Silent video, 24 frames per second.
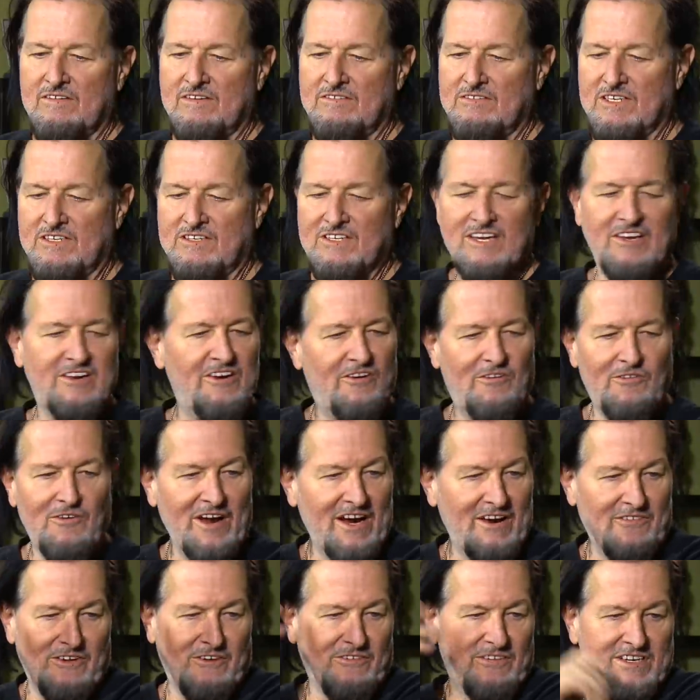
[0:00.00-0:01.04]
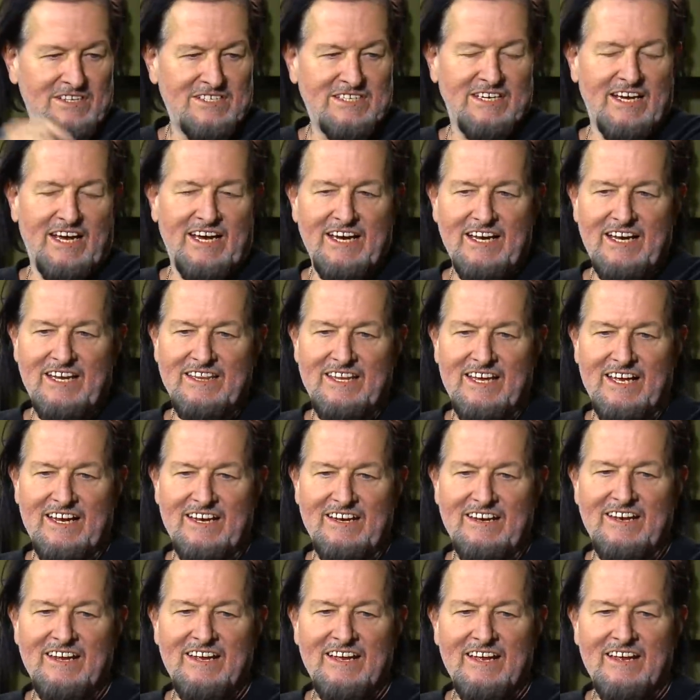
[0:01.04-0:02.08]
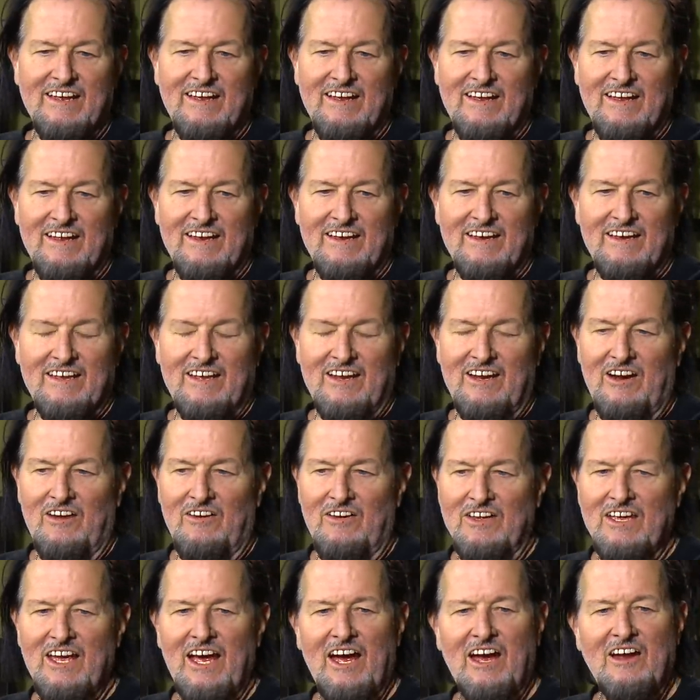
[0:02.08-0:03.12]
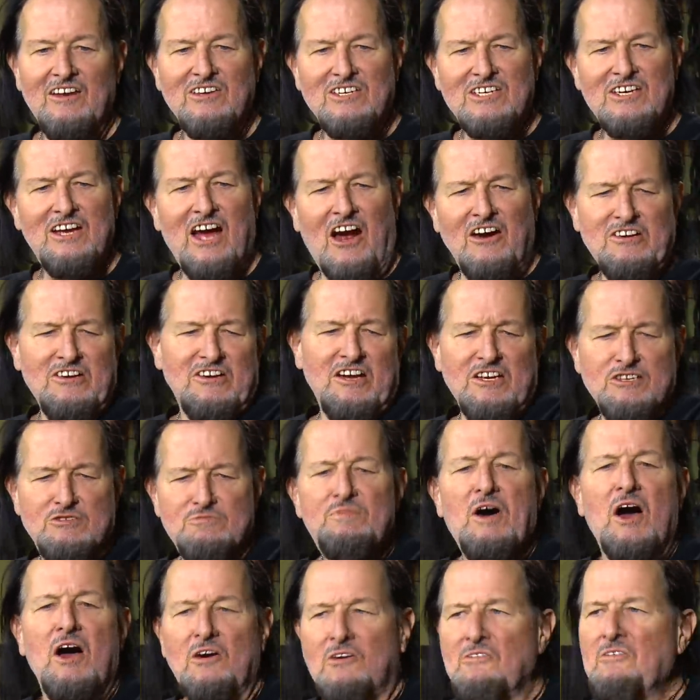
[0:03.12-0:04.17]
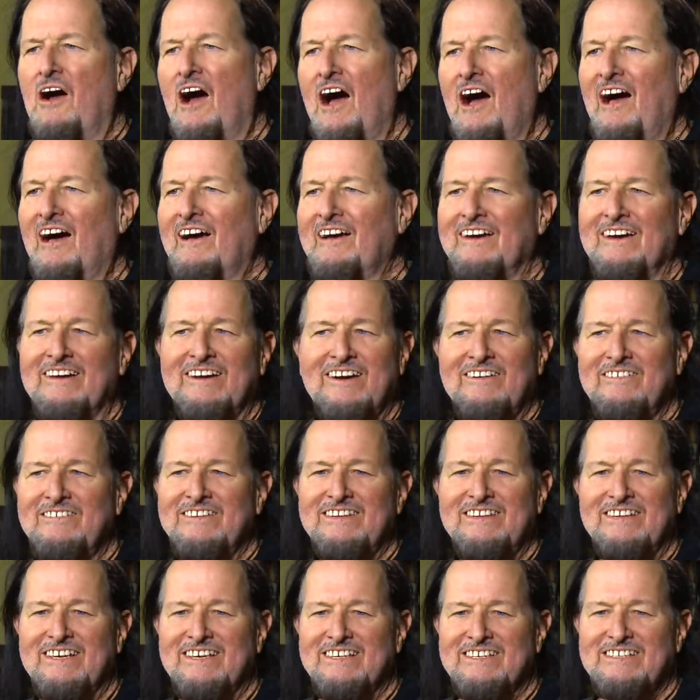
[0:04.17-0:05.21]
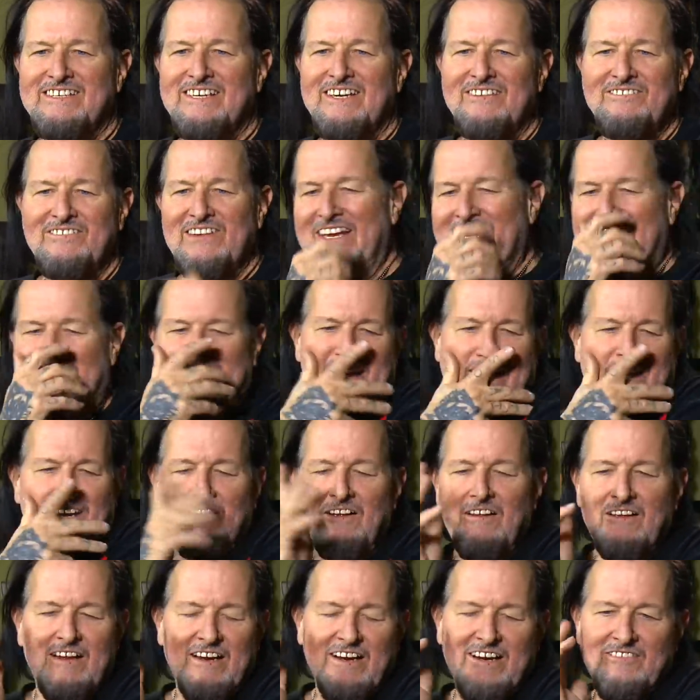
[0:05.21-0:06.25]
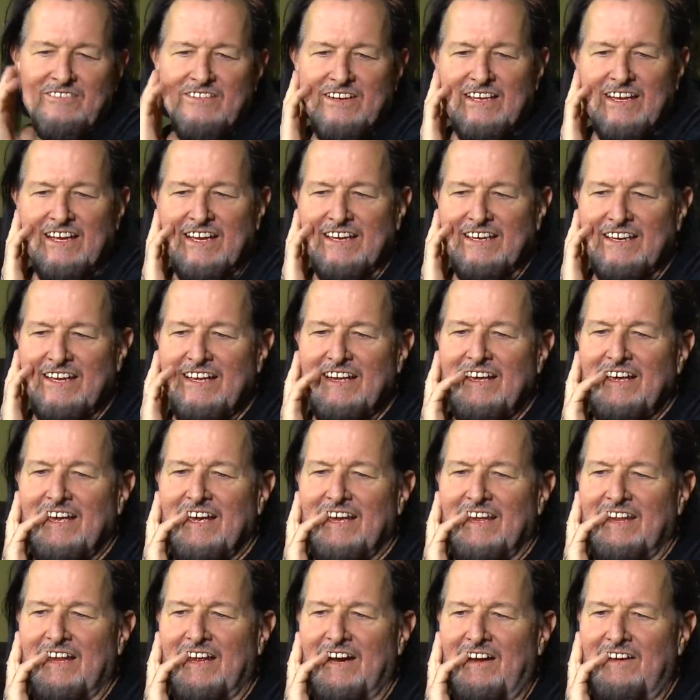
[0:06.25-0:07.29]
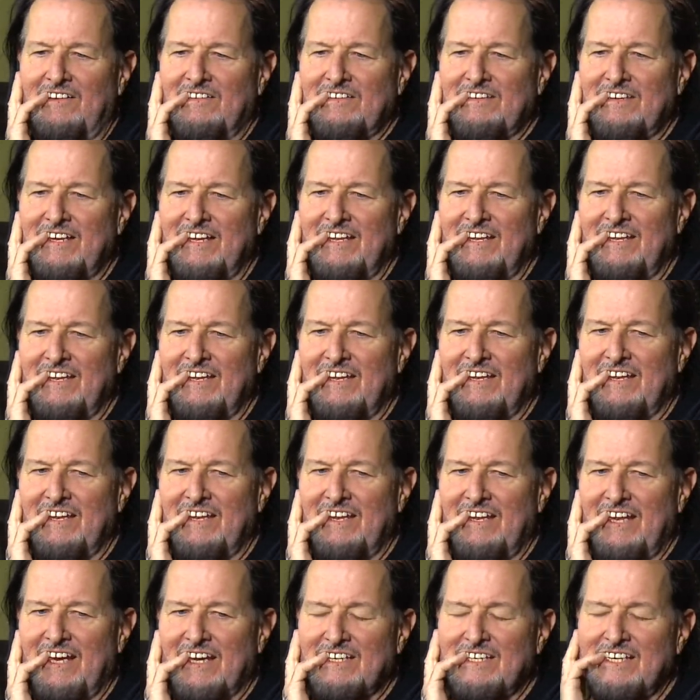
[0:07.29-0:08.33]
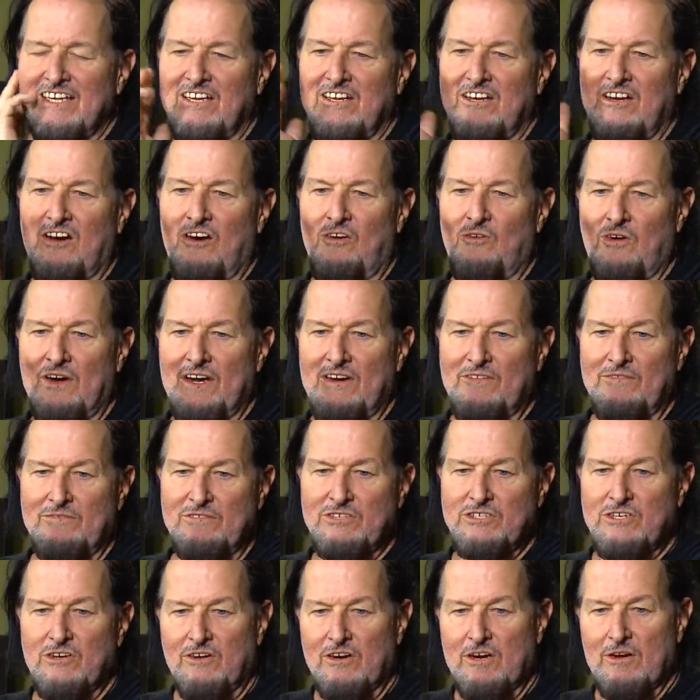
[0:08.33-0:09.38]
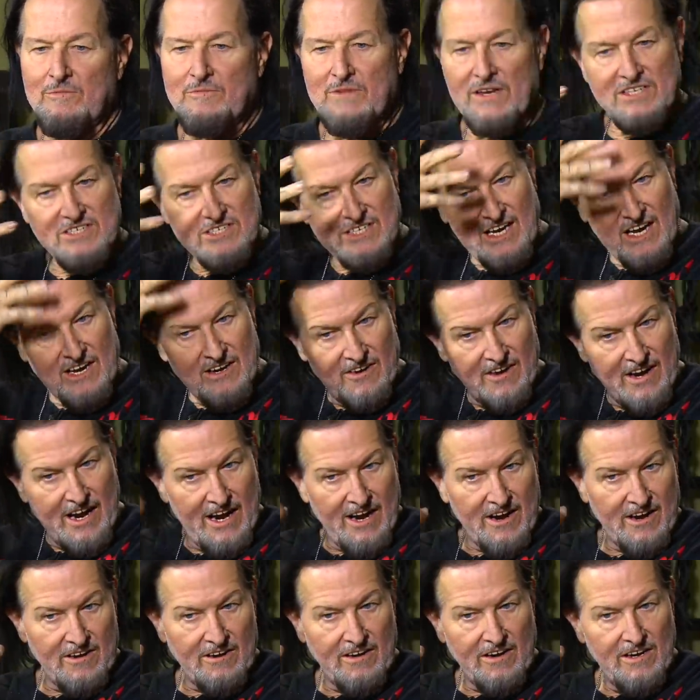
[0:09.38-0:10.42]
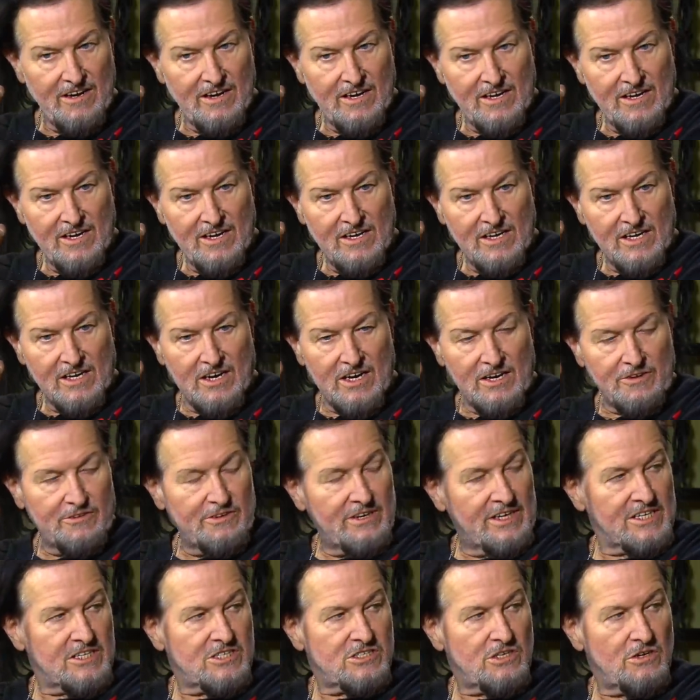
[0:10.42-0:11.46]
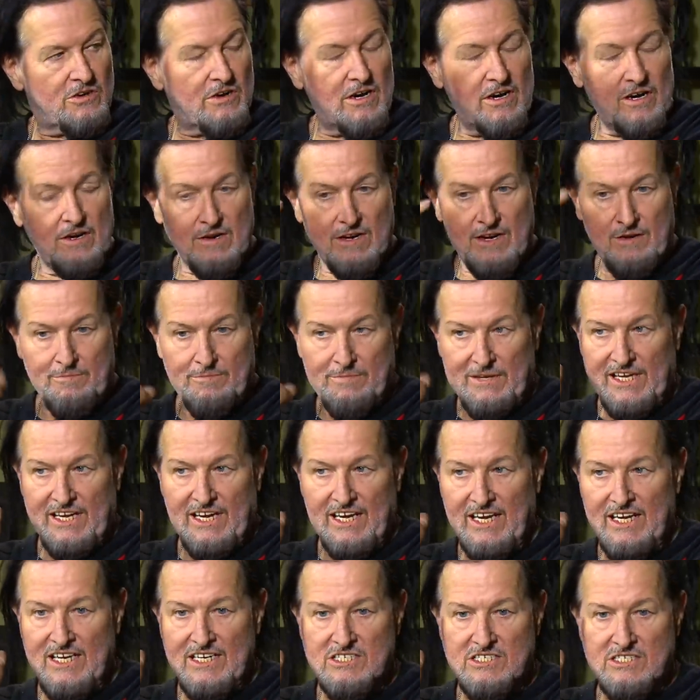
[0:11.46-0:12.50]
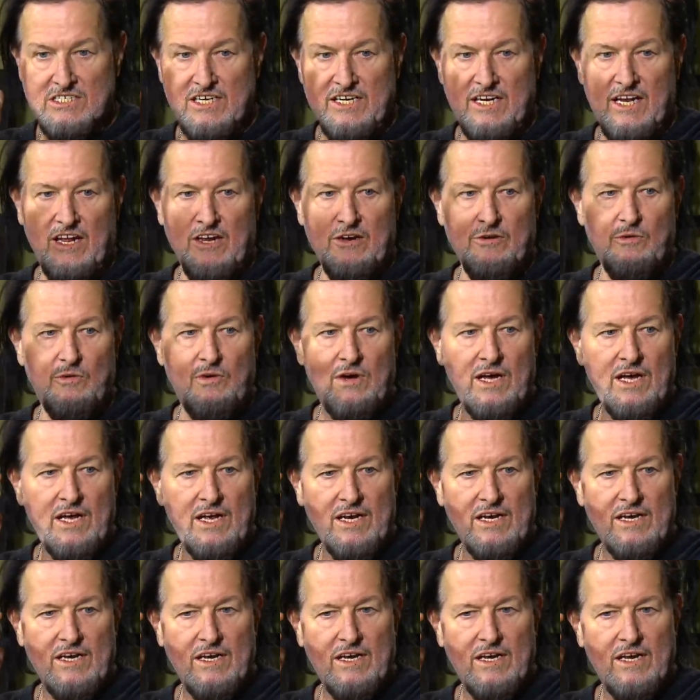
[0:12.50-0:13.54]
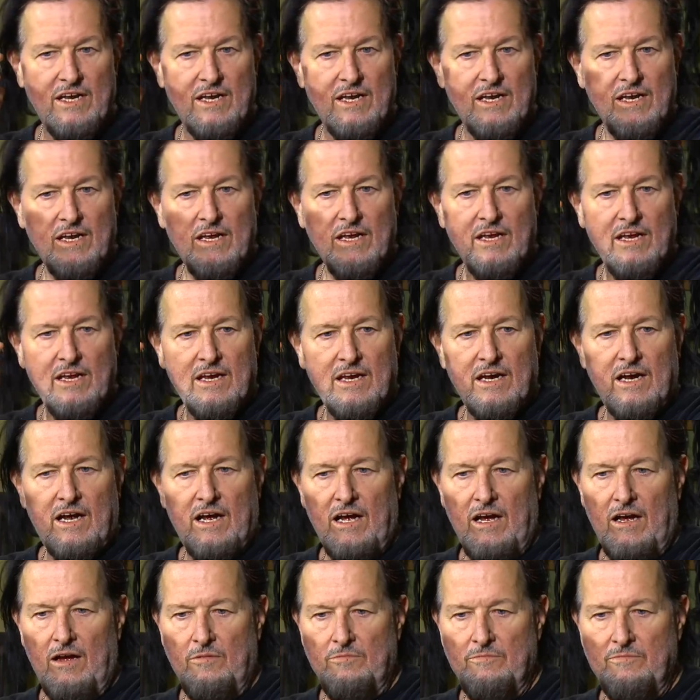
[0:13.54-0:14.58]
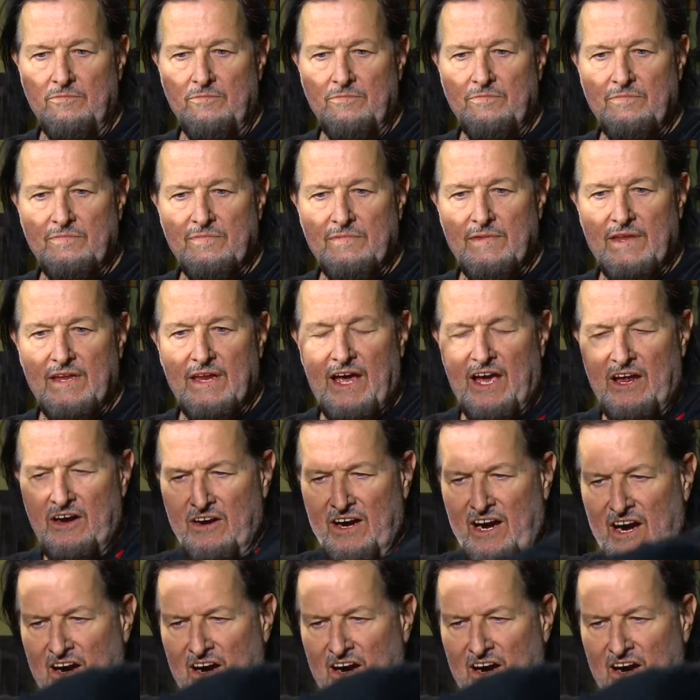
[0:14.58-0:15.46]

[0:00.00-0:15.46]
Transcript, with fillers: just you know whatever was said, and then you know, yeah, you see, are you guys punk rock and everything and stuff, and they giggle and everything. And then all of a sudden, next thing you know, one of them showed up and she had her hair cut really short and bleached. Another one um, had her